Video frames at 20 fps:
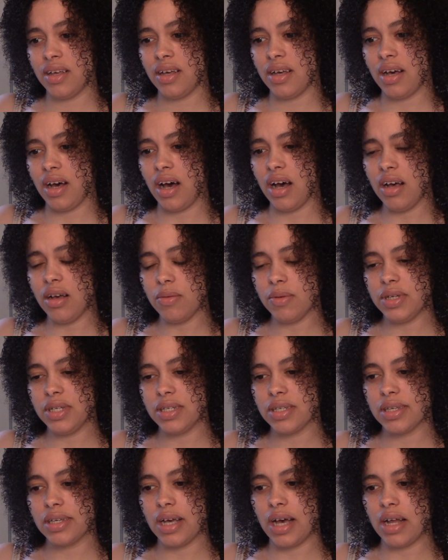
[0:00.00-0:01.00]
I
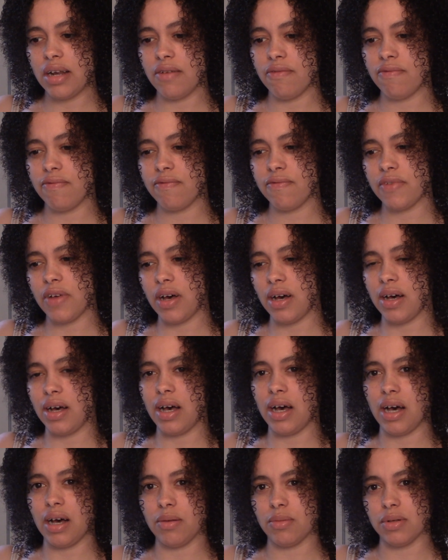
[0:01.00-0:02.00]
always kind of thought
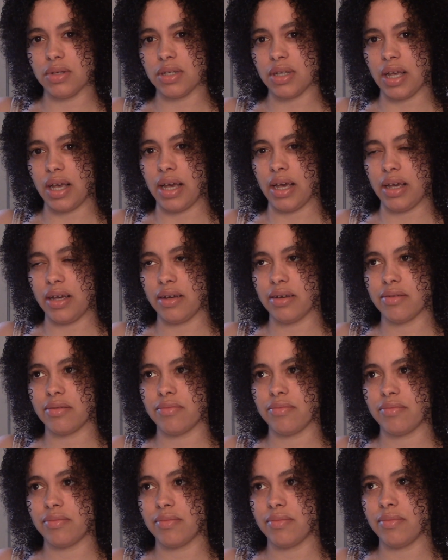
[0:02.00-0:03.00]
I was like,
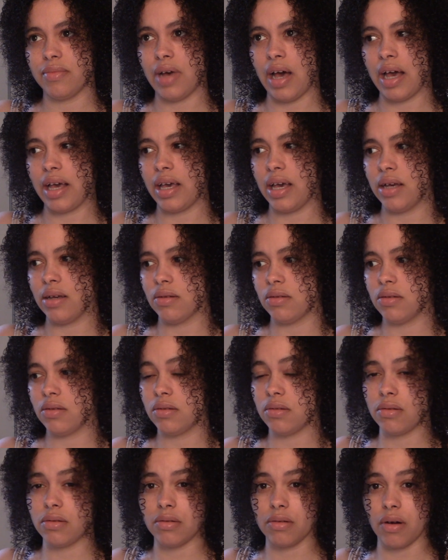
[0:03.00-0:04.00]
I guess,
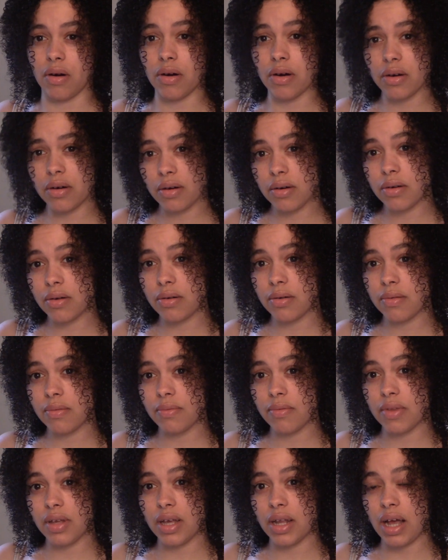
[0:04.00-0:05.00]
darker
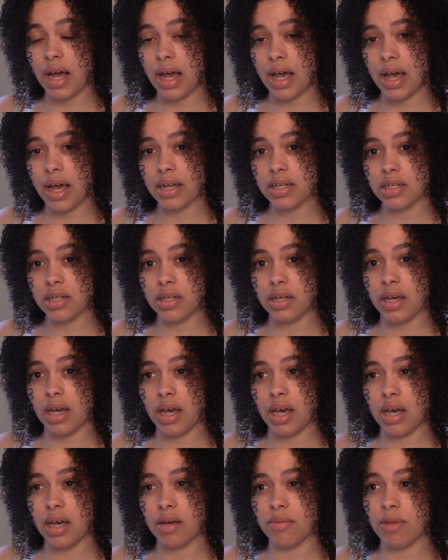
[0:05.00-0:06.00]
than I actually
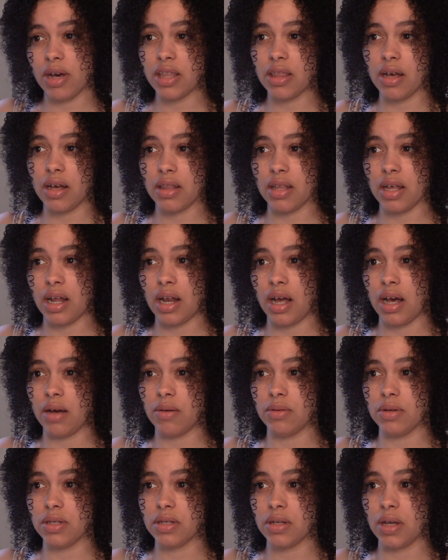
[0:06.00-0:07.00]
am. I thought that I
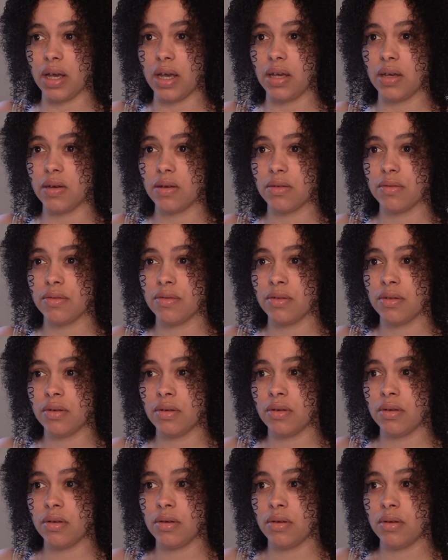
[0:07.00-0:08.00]
was like
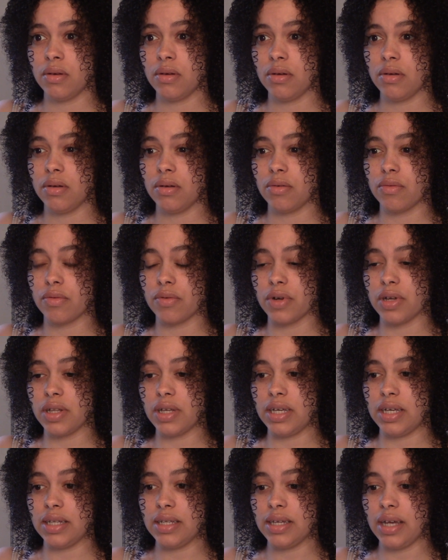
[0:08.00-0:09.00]

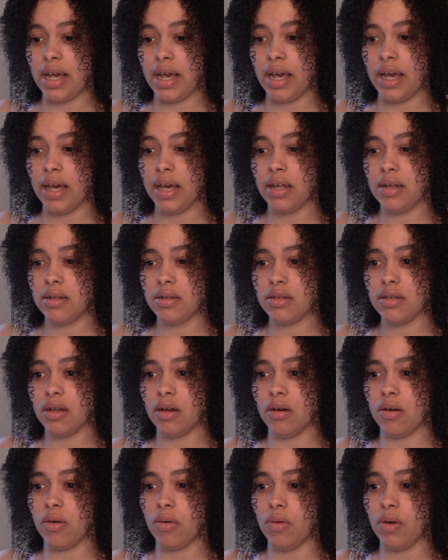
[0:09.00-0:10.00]
really tan.
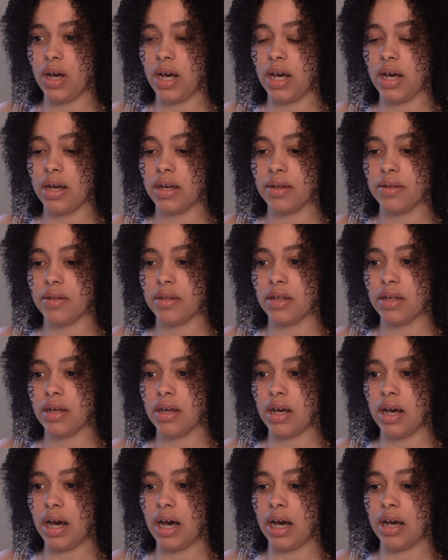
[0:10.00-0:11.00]
So
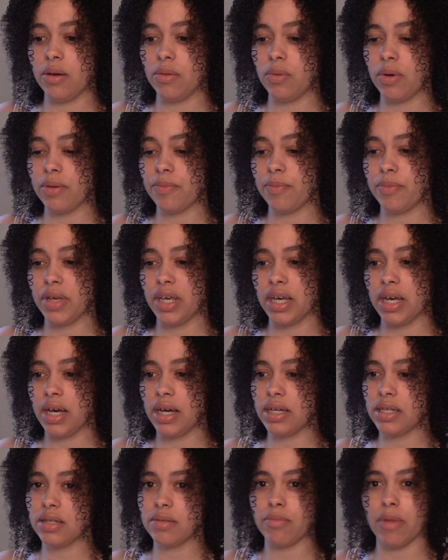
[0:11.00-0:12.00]

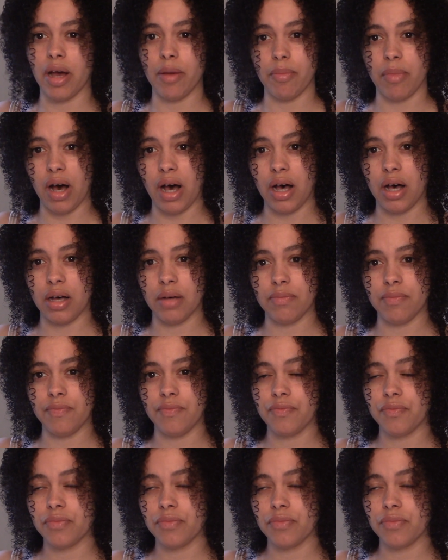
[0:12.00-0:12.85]
because my mom,